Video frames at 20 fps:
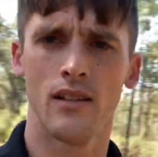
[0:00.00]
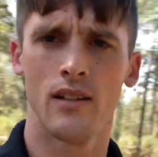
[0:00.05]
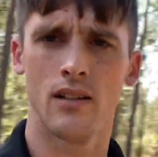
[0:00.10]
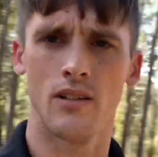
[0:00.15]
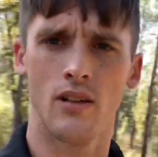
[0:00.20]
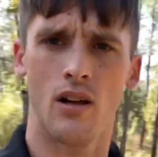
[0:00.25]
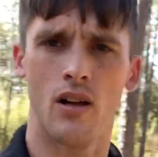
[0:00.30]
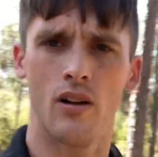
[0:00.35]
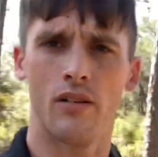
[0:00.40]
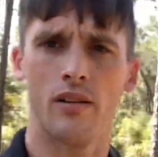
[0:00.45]

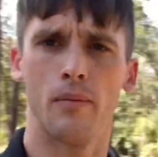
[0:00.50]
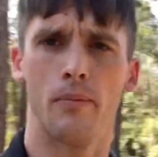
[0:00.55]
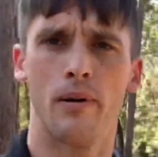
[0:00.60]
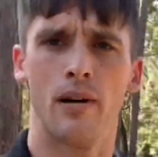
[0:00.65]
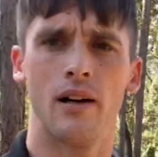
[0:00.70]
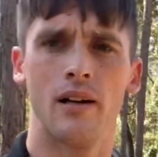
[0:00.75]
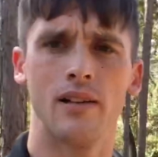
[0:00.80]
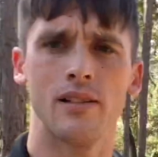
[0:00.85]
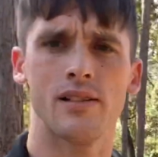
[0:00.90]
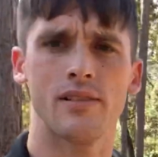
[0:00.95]
Longleaf
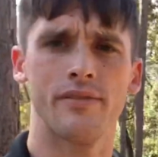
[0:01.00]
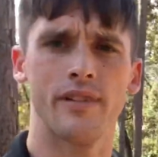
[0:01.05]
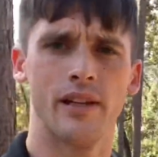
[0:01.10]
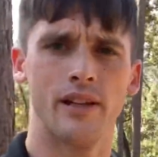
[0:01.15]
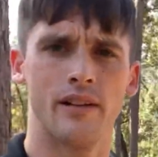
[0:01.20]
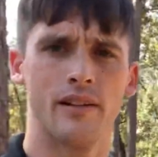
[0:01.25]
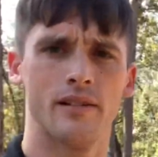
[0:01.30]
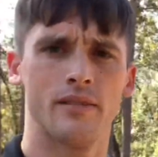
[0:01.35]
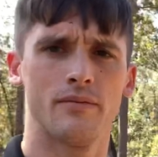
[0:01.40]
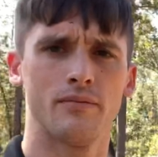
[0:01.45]
pine
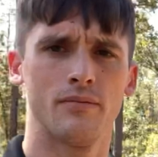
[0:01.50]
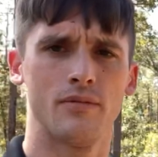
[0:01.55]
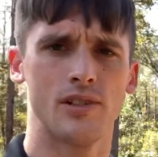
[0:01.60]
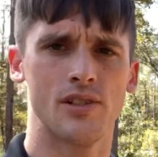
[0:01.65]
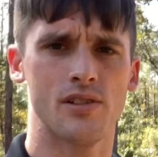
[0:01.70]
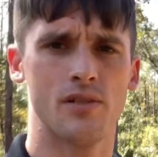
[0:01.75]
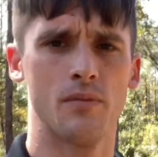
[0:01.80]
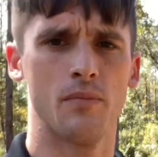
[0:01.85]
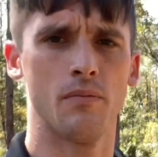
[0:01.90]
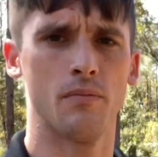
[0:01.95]
savanna with
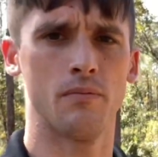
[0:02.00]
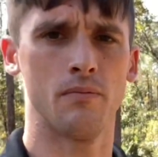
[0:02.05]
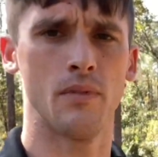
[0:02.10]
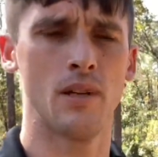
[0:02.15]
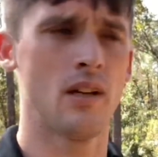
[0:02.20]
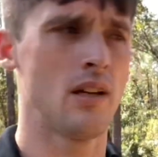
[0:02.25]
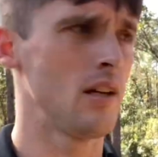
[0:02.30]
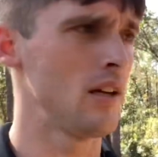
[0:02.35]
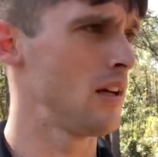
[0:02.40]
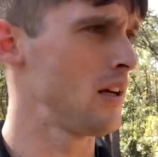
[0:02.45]
some
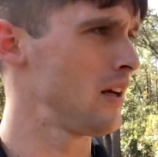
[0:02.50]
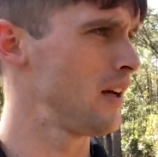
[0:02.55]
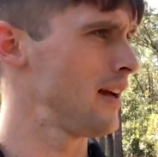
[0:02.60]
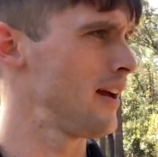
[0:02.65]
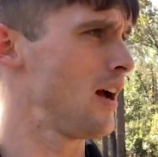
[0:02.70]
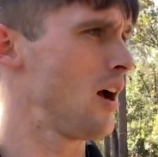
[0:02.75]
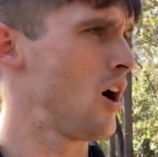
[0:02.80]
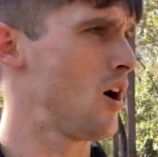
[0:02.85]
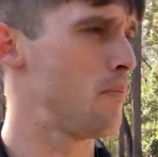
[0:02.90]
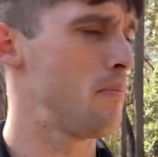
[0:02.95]

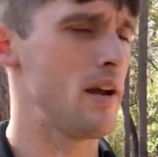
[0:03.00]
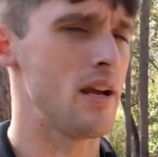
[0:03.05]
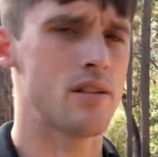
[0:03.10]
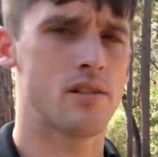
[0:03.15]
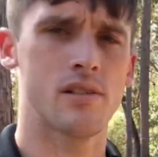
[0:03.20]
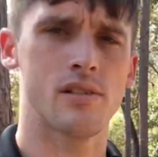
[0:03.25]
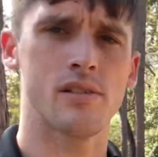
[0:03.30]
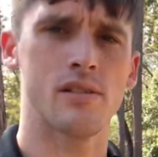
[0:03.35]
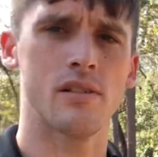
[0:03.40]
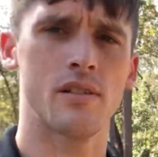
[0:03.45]

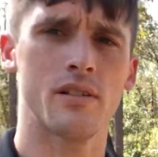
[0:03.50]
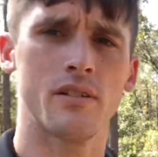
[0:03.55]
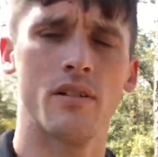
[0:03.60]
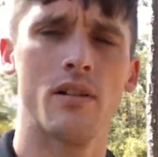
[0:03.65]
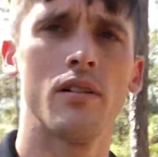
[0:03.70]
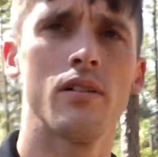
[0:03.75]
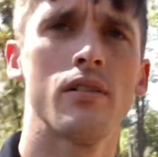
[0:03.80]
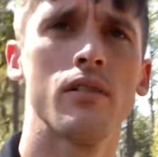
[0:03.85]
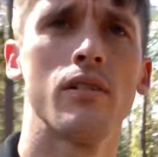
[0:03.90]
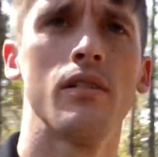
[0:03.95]
herbaceous
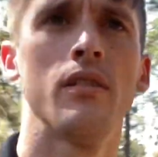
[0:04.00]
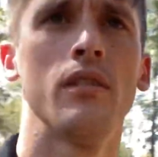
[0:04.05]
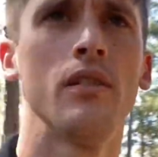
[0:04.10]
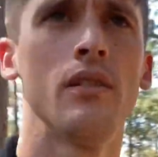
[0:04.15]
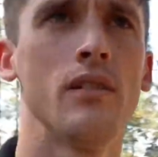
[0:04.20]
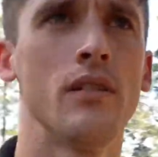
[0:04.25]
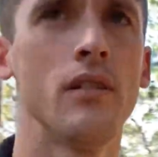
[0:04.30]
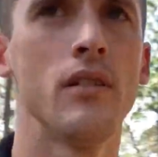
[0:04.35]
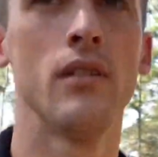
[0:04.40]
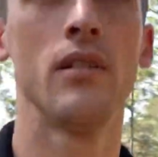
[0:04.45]
undergrowth,
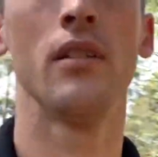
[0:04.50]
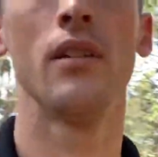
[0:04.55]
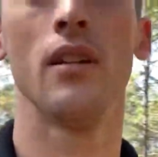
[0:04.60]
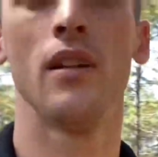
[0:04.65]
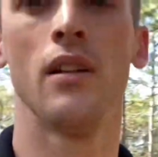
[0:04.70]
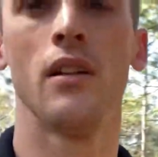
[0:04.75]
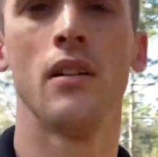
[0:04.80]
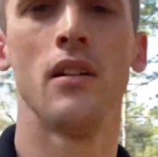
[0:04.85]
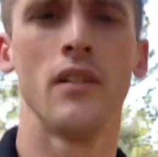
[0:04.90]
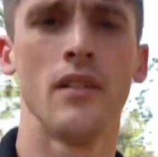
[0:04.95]

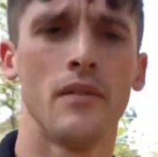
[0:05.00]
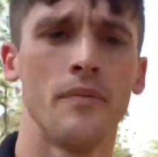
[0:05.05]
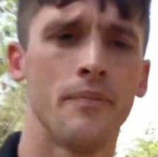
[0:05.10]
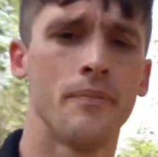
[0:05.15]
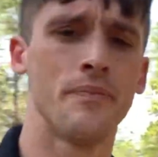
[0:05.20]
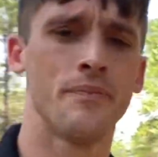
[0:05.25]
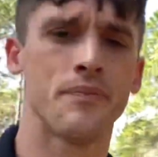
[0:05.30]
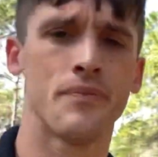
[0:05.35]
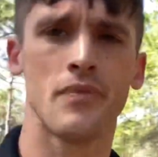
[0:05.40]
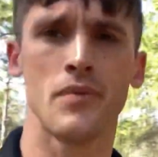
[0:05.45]

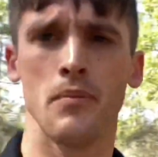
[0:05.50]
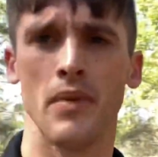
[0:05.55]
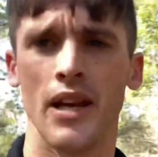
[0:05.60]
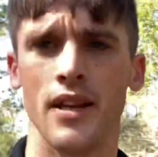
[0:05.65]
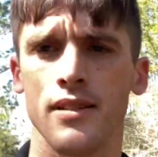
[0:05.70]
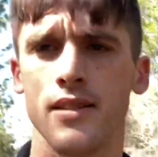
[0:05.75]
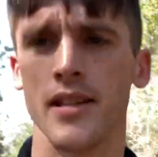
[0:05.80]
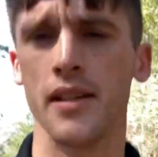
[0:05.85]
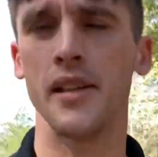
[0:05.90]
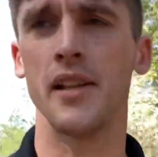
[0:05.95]

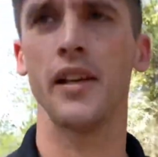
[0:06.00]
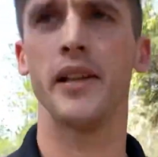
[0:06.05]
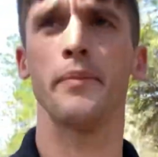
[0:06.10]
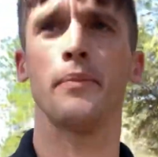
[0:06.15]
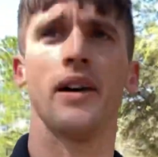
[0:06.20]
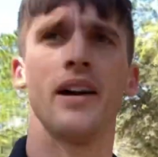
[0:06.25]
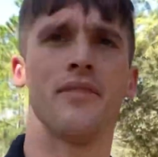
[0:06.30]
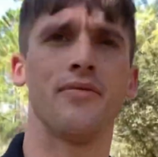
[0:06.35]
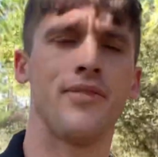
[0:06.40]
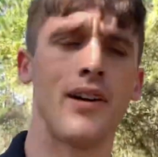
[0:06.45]
maintained
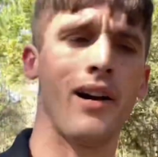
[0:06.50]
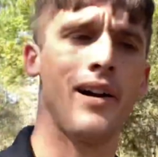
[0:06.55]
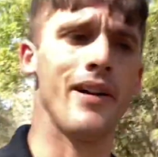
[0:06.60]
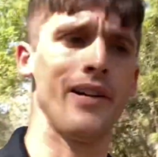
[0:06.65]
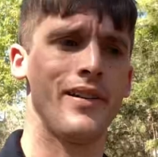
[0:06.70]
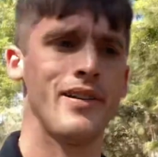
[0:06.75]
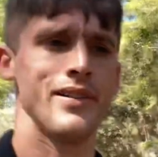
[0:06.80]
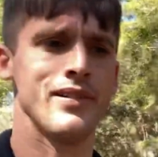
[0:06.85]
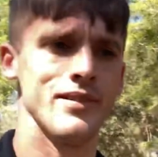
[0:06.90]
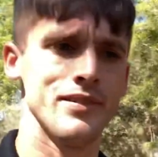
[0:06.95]
by
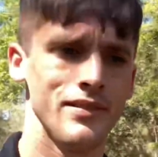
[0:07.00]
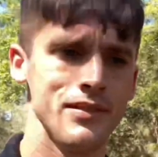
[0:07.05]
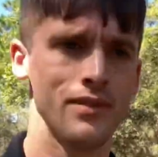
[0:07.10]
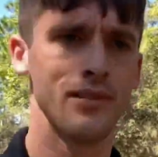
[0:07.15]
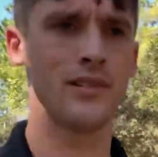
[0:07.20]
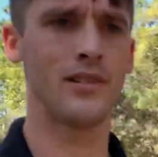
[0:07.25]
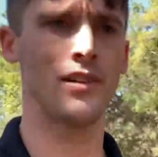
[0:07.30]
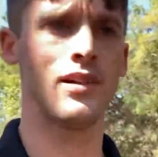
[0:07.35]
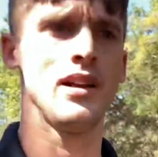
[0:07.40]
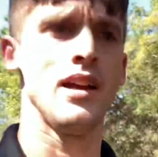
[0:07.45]
fire
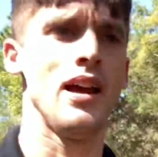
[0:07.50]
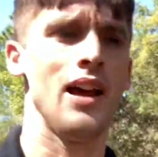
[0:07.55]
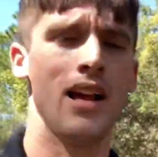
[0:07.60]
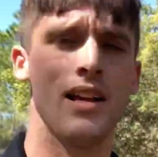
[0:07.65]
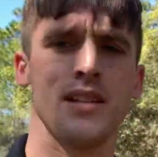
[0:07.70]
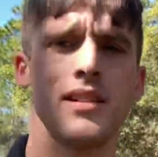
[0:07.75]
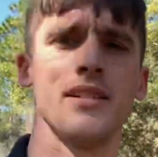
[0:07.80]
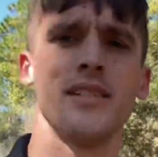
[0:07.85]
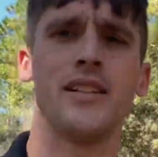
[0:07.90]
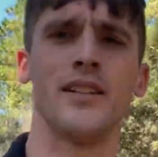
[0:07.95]
as
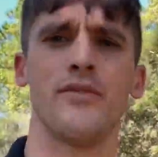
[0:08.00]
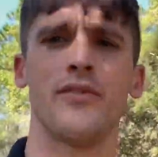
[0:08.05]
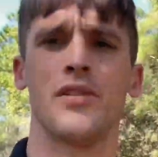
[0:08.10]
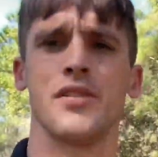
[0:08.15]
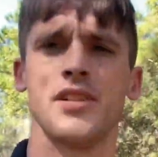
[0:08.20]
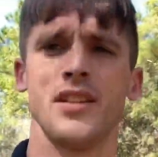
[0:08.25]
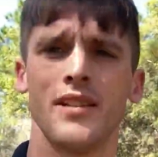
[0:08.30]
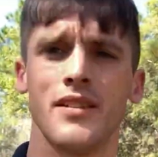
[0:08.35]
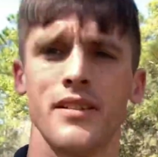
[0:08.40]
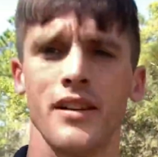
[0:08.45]
it did for
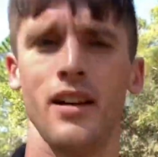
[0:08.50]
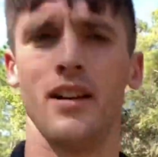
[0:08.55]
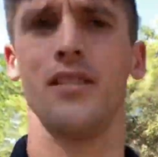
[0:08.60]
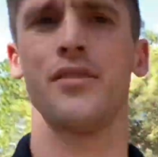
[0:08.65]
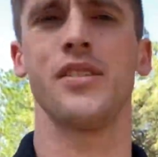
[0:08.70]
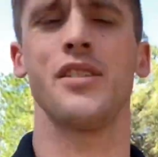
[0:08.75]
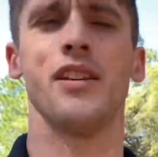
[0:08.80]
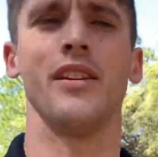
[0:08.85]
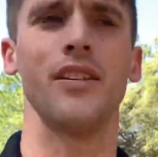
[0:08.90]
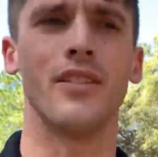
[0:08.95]
ten
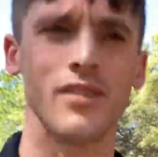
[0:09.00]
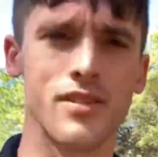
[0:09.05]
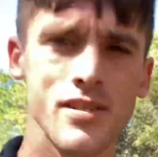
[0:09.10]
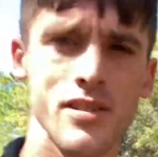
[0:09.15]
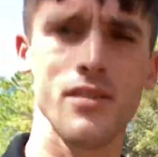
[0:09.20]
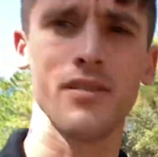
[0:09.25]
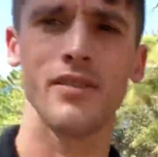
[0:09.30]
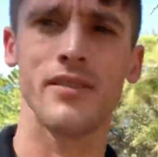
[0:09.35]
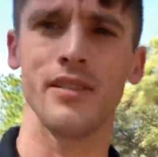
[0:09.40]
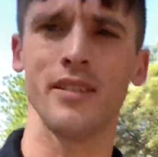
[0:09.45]
thousand years.
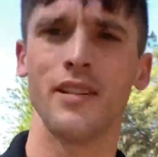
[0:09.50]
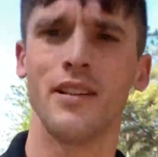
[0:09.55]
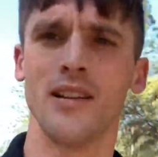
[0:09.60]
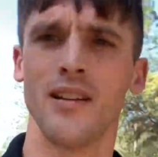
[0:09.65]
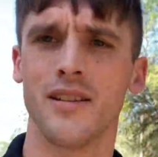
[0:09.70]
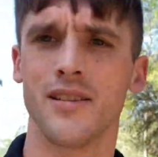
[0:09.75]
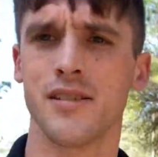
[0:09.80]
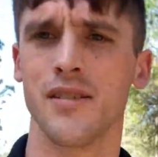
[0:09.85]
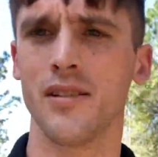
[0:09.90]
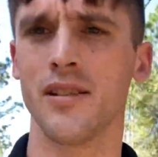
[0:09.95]

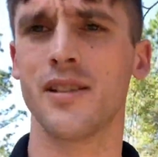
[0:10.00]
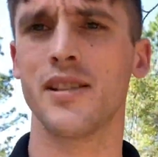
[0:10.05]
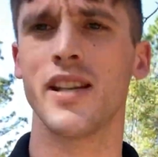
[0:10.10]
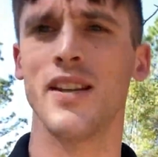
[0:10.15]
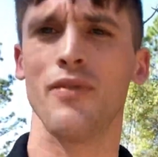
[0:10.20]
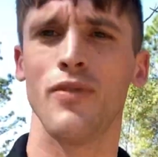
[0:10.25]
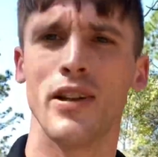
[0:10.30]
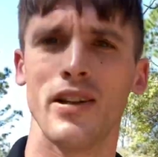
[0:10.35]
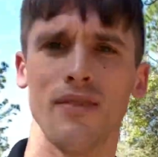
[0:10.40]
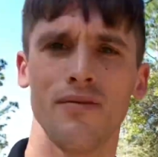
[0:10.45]
So let's see if
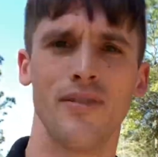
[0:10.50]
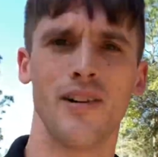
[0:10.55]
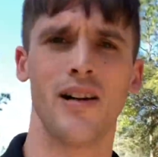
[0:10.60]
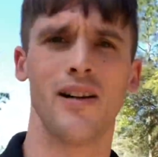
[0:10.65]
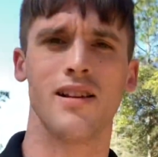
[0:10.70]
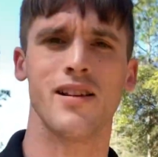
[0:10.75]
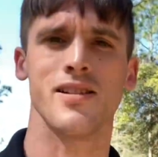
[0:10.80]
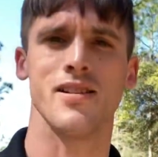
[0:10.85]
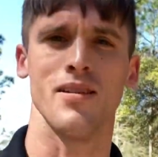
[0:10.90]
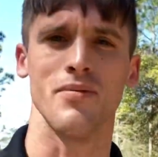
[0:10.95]
we can find
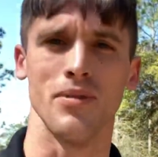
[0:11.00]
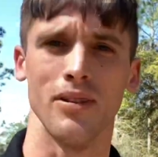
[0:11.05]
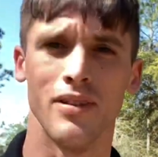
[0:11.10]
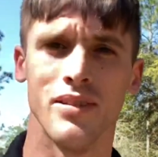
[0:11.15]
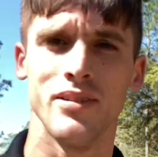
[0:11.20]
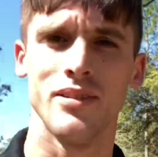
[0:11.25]
something.